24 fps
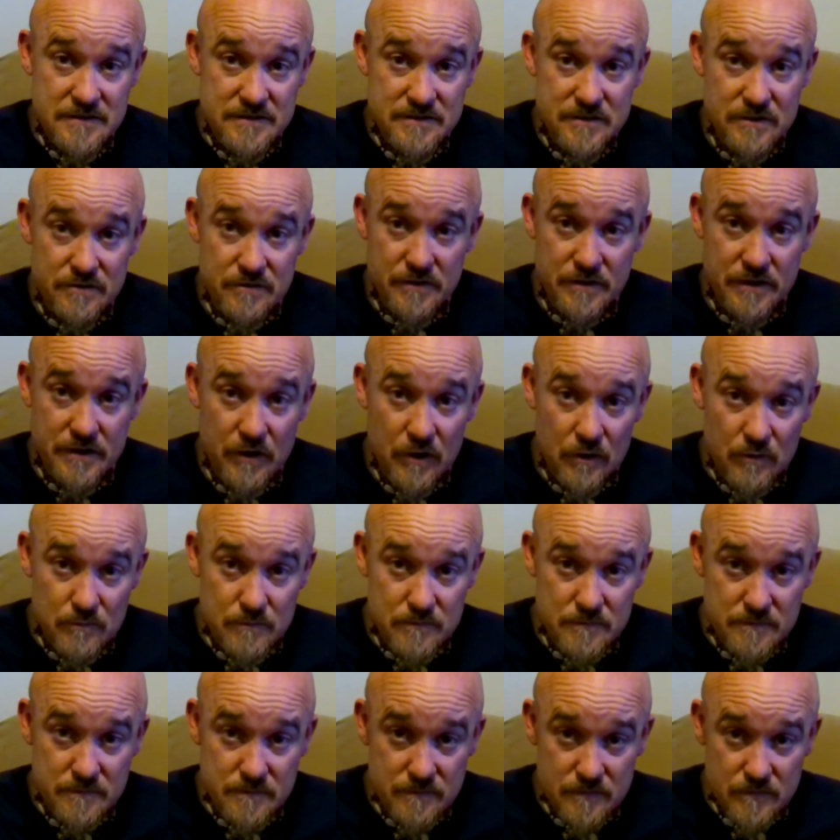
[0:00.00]
Certainly don't
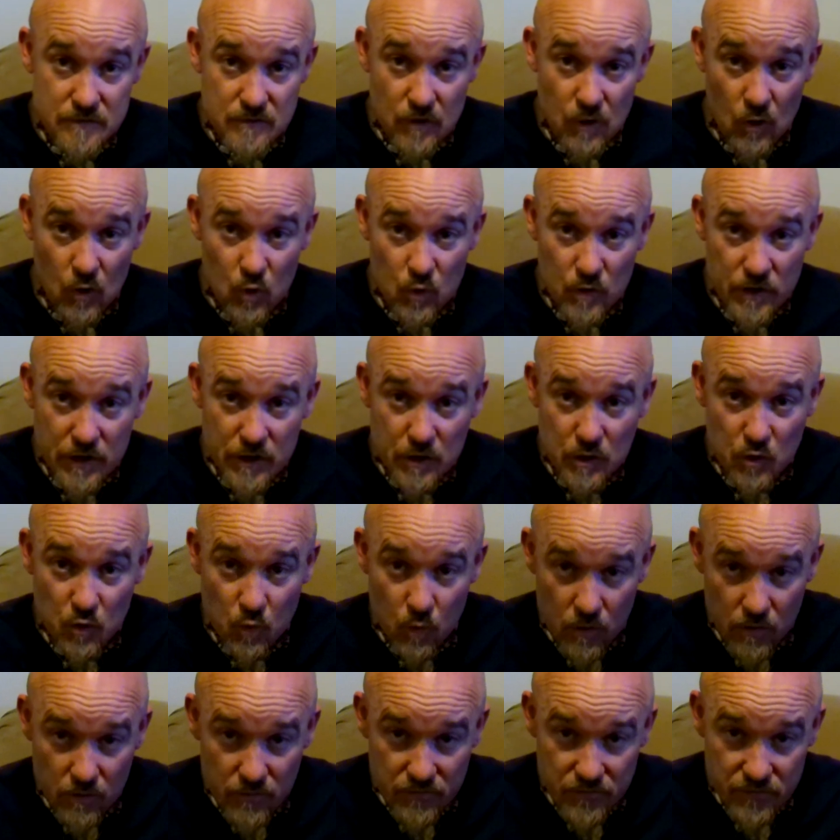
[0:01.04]
go kill a
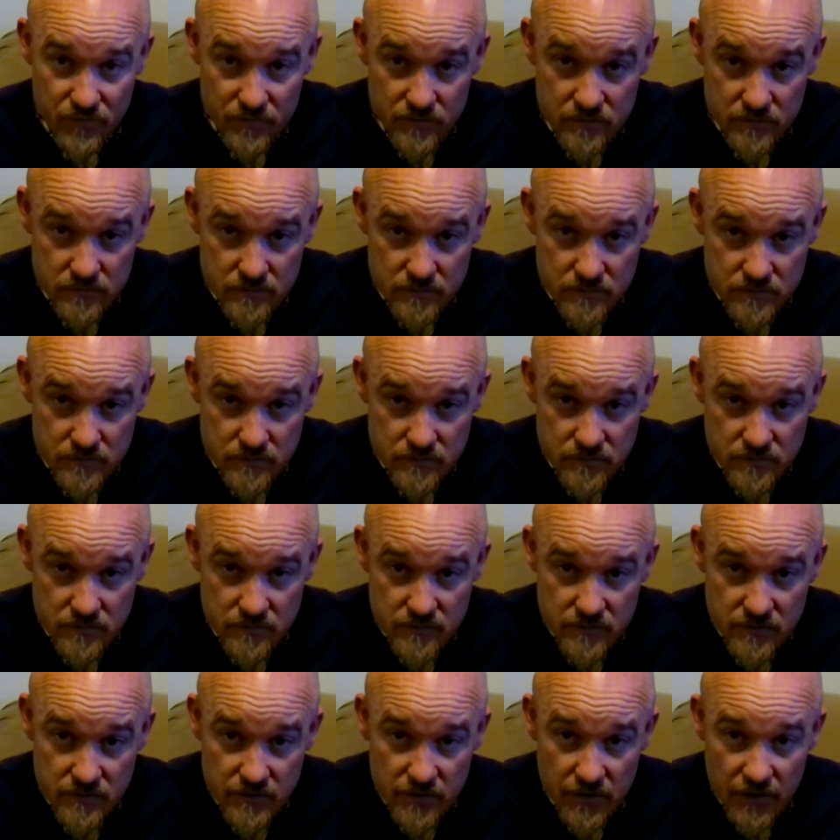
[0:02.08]
wolf
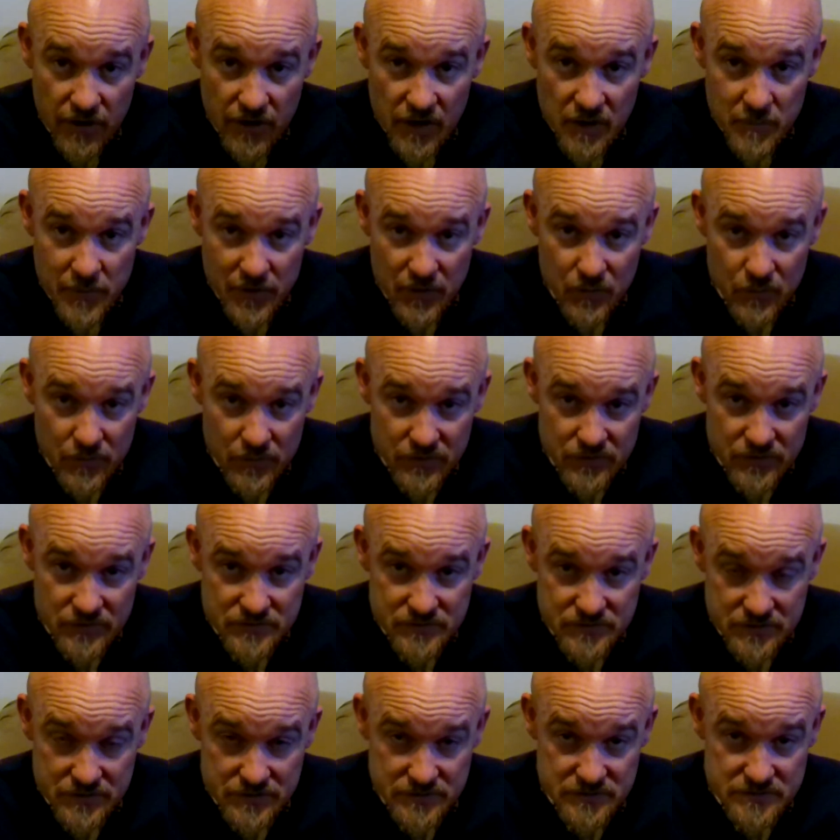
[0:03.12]
and make one of these
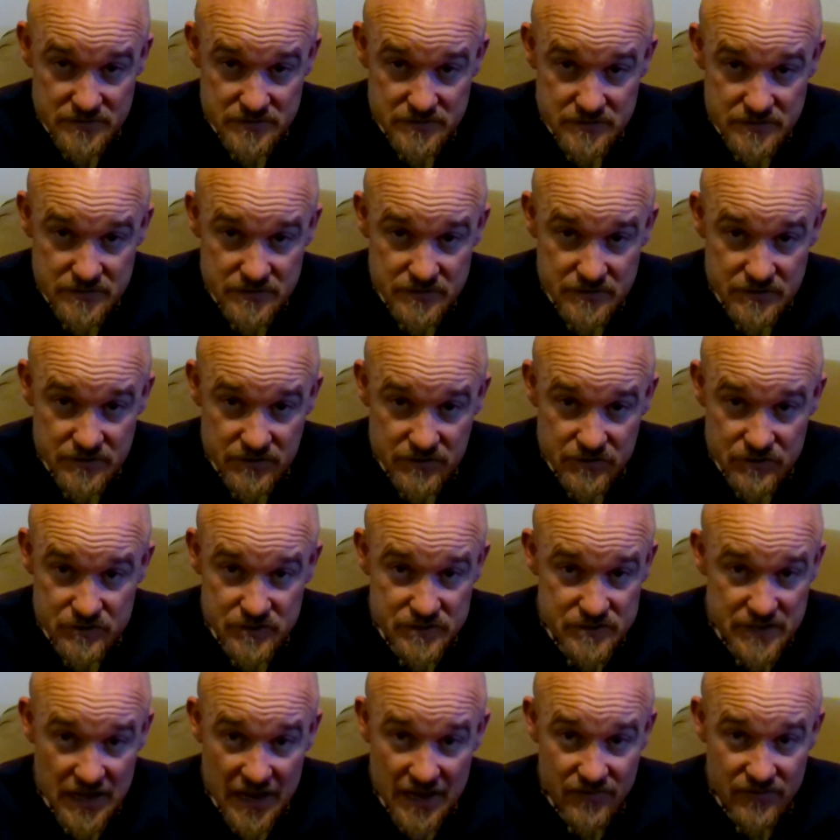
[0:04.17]
things. You're
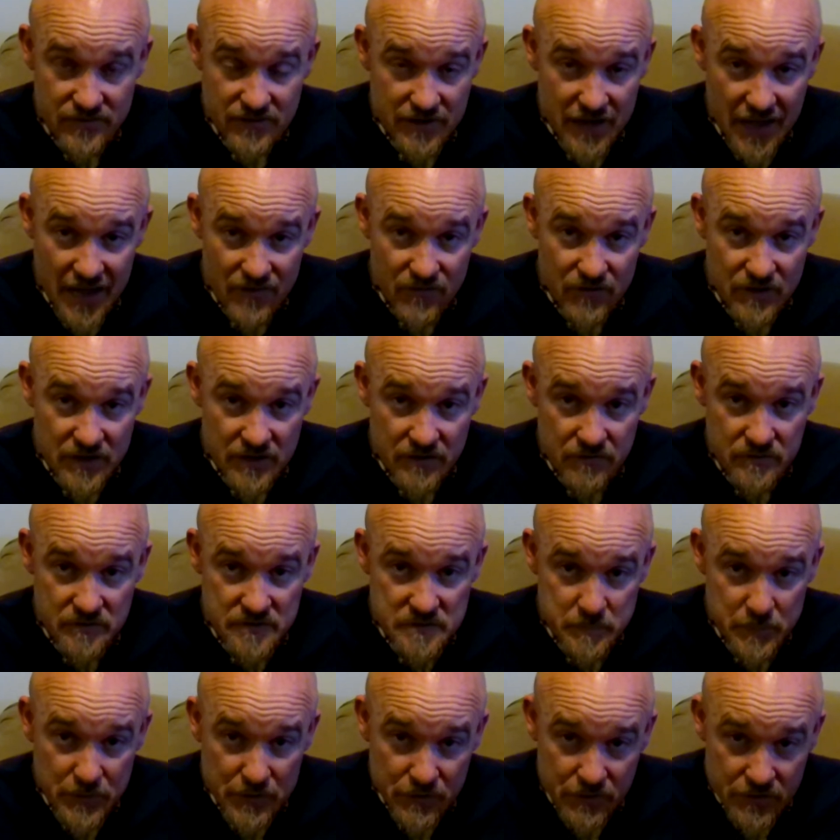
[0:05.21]
just asking to have an angry
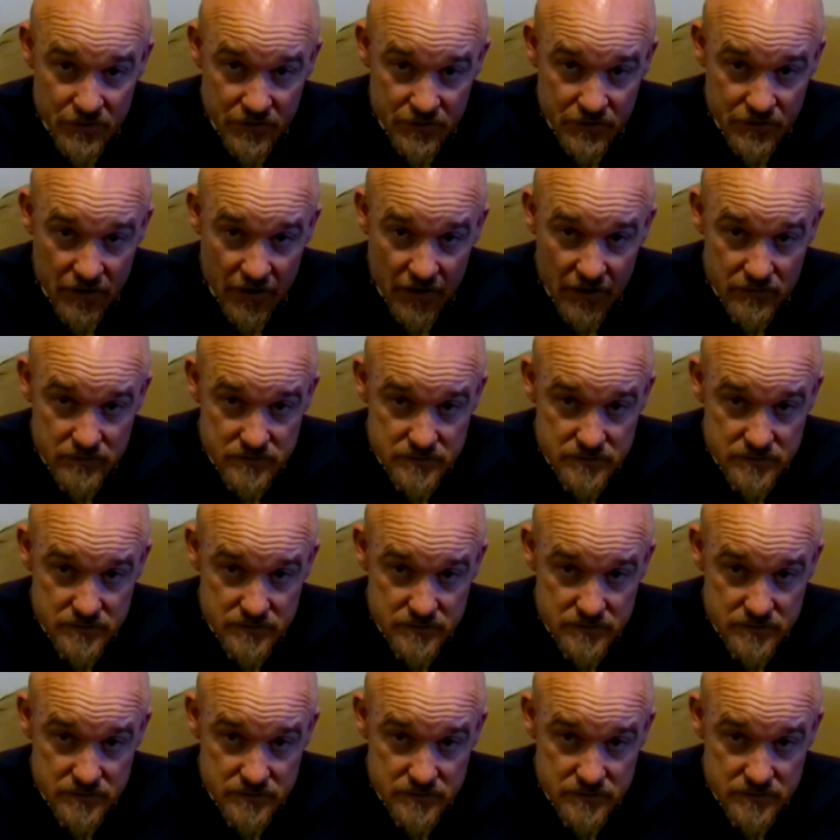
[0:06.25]
spirit in your house.